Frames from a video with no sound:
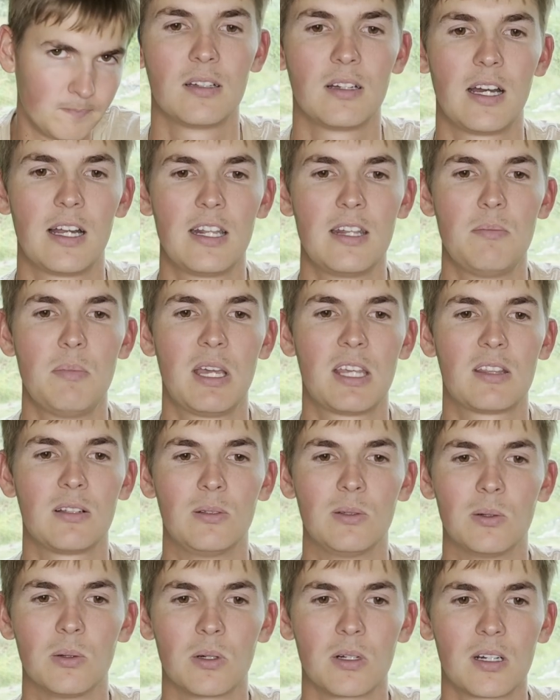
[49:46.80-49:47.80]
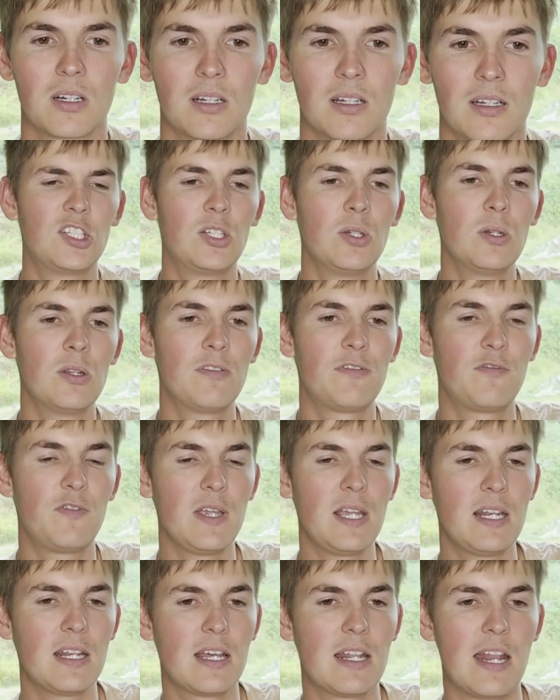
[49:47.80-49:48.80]
I didn't make the lore. To
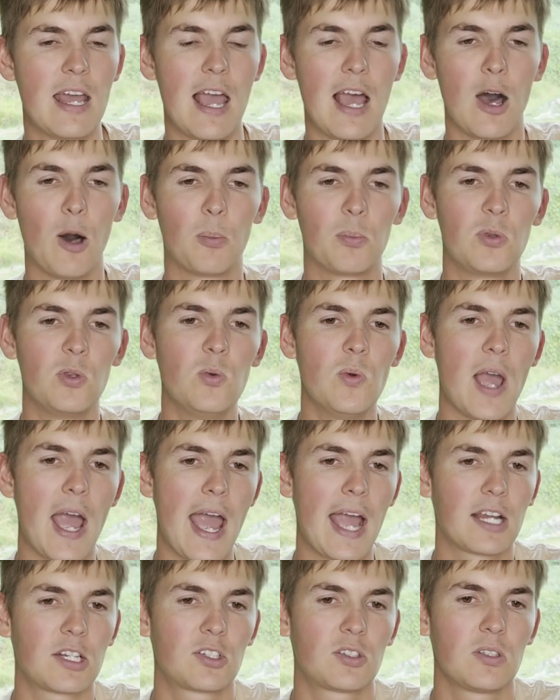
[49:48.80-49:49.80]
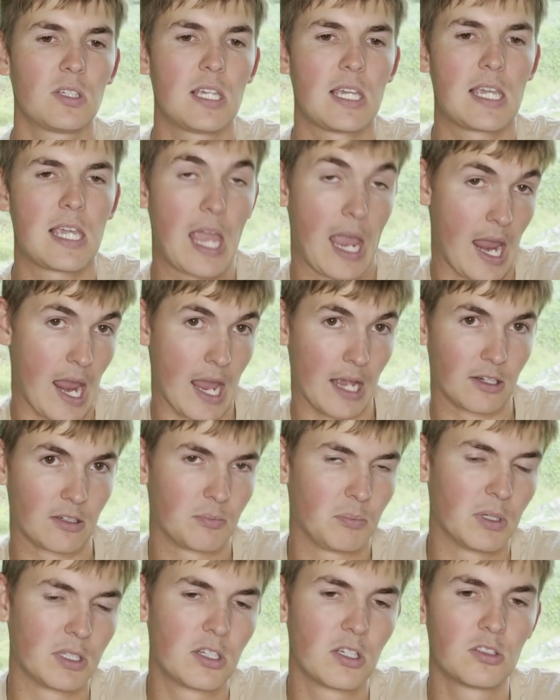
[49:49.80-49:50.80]
defeat an Alp, you actually can't,
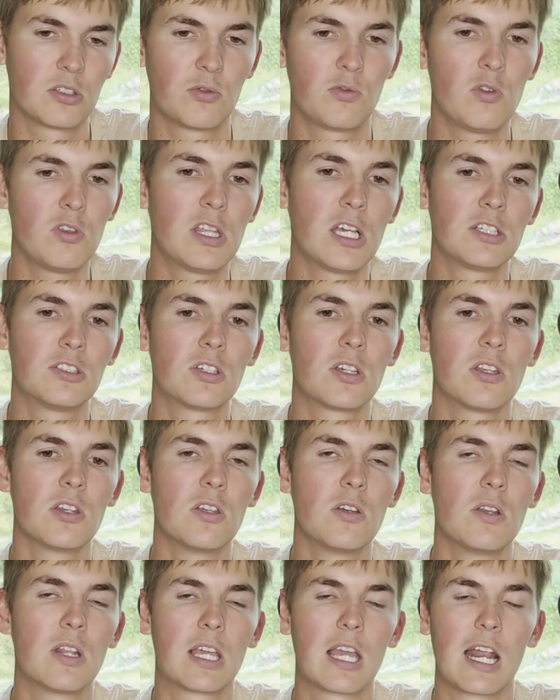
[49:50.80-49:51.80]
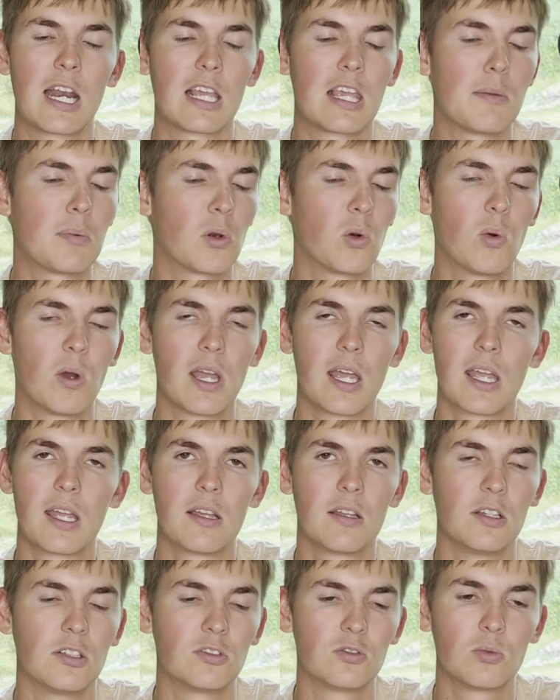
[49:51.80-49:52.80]
but there's a few things you can do to kind of keep it away.
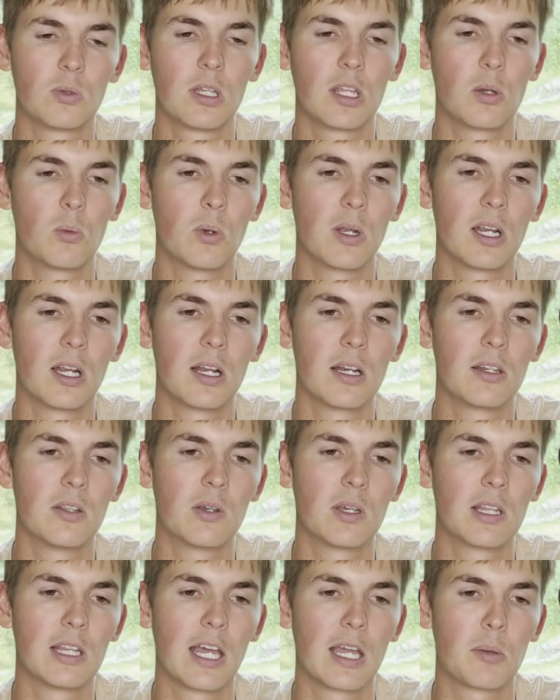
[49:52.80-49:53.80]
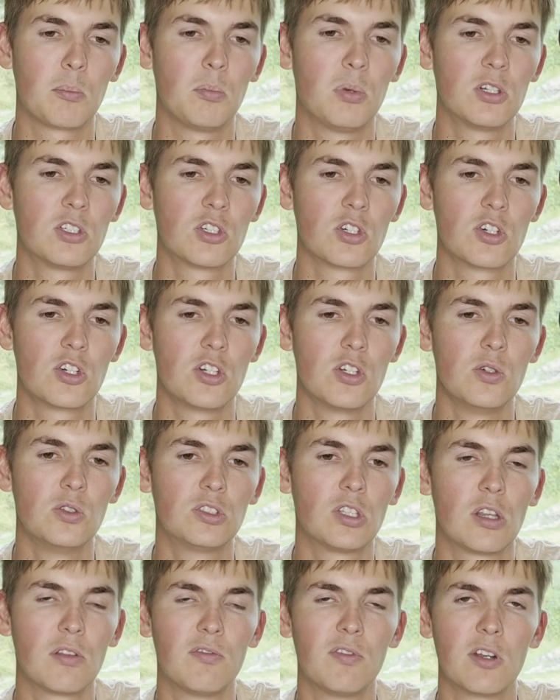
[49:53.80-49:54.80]
It's really weird. You can like put your shoes
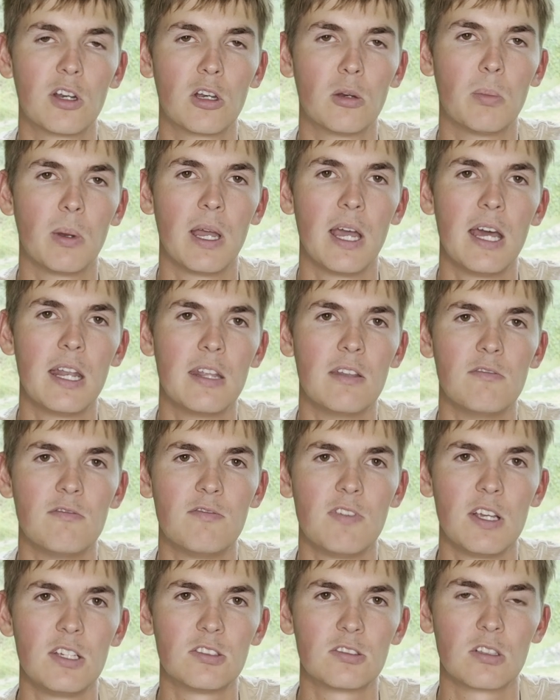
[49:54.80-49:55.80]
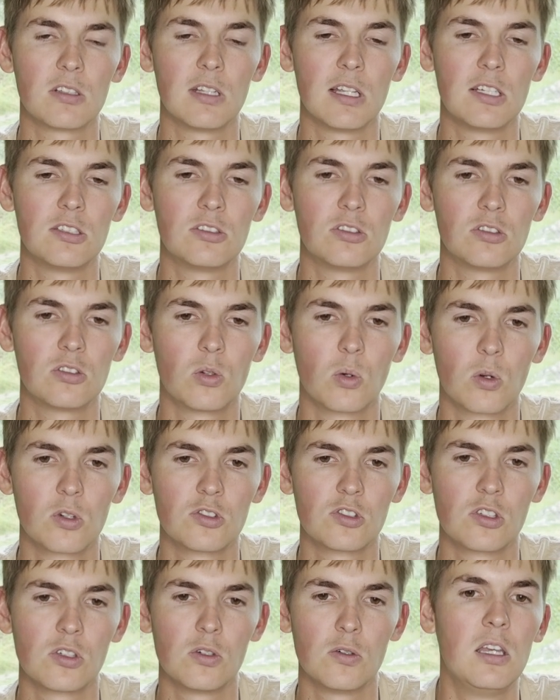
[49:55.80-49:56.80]
at the foot of your bed and face the laces
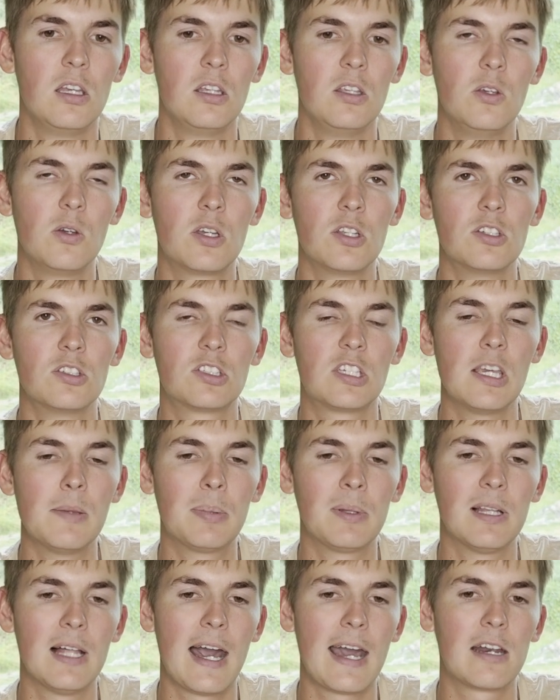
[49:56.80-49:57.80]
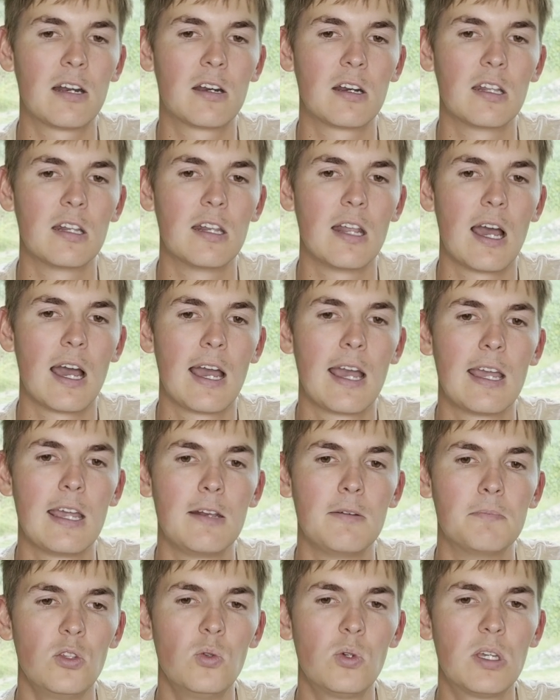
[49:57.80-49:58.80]
towards you. You can just keep a light on at
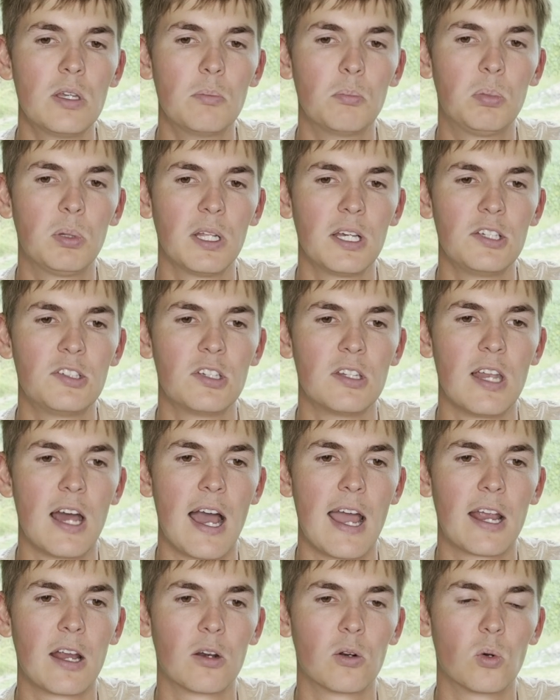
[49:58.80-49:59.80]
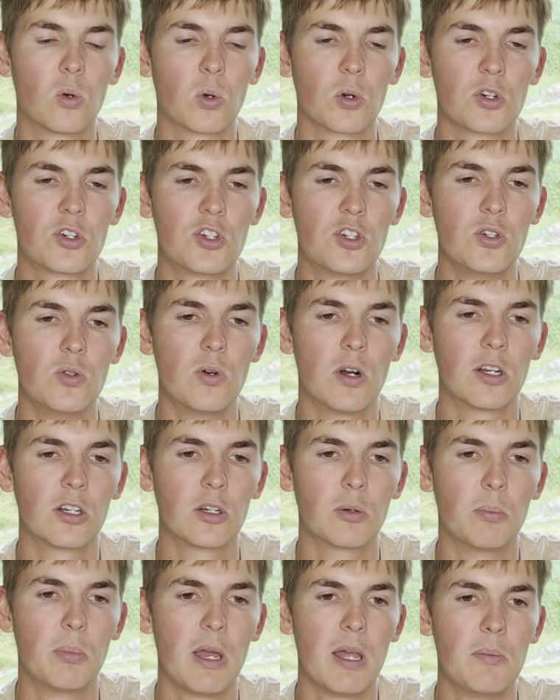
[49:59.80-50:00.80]
night. You can place an iron horseshoe on
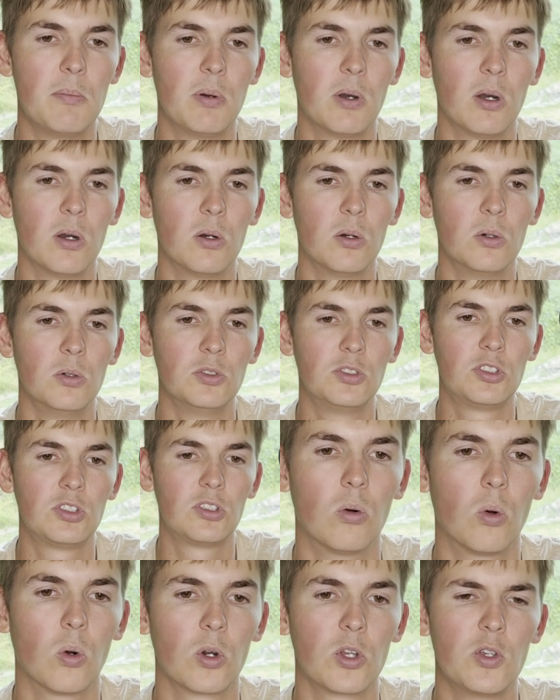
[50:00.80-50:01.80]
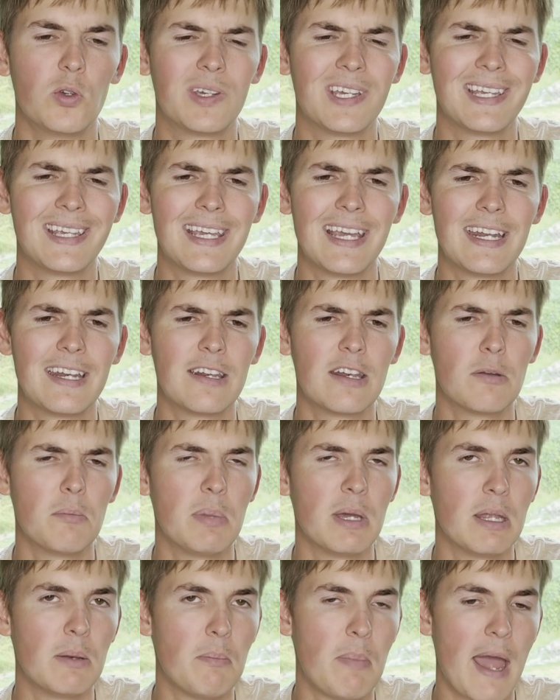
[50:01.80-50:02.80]
your bedpost, or you can get into
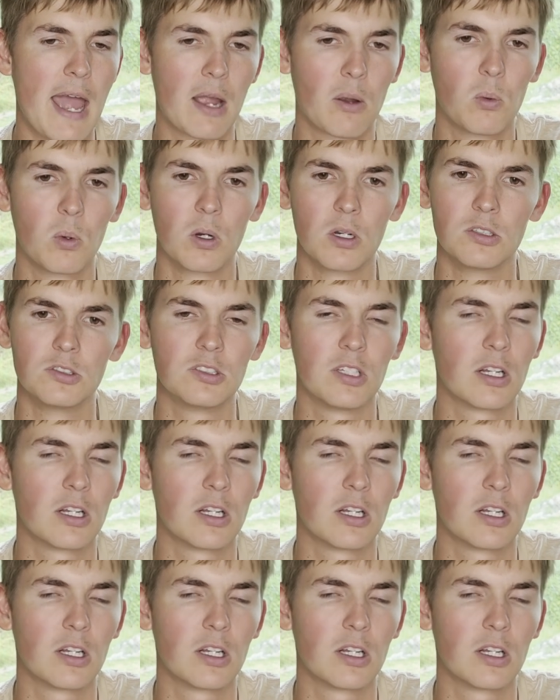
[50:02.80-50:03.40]
bed backwards.